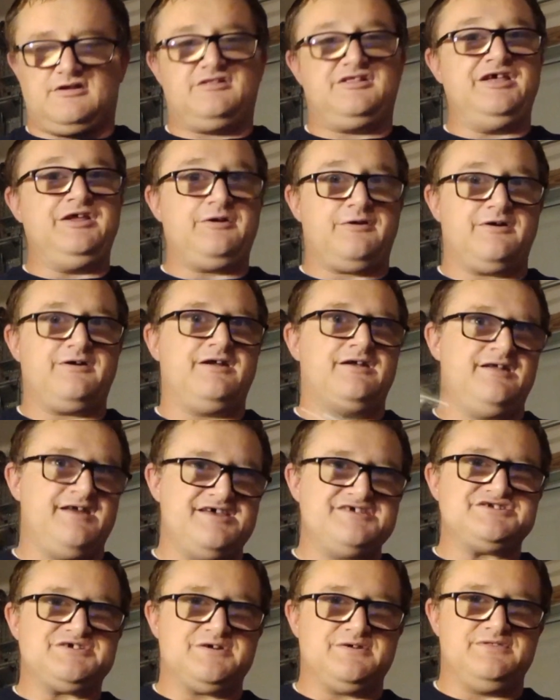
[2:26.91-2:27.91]
cleaner and
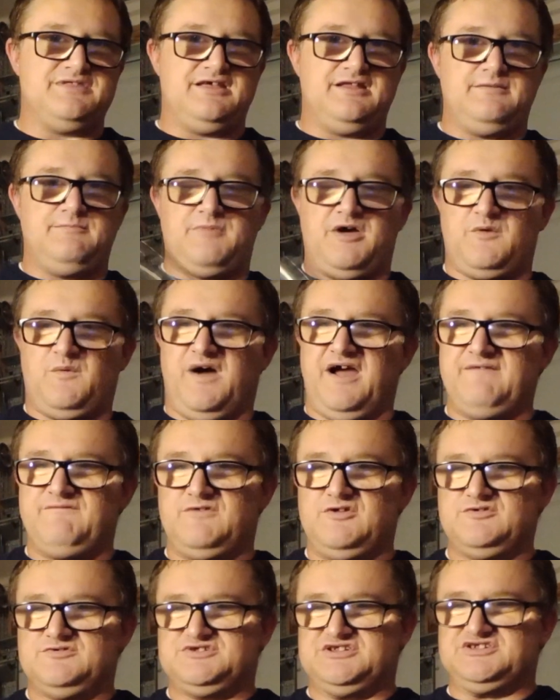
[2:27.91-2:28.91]
nicer that my
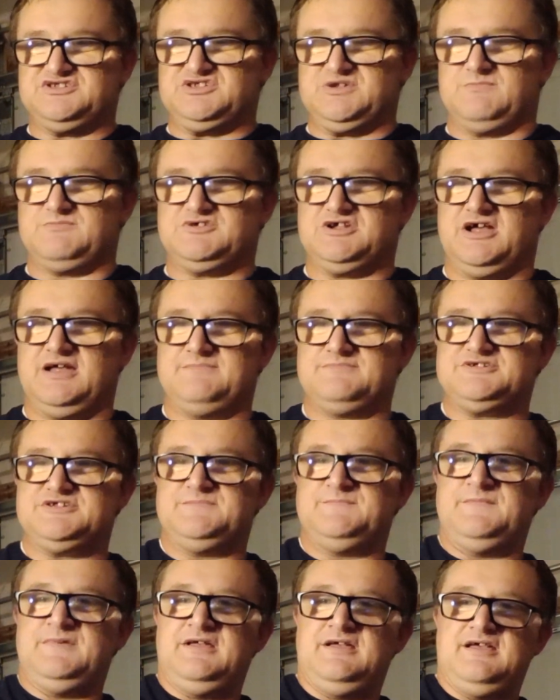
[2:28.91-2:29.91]
wife uses sometimes.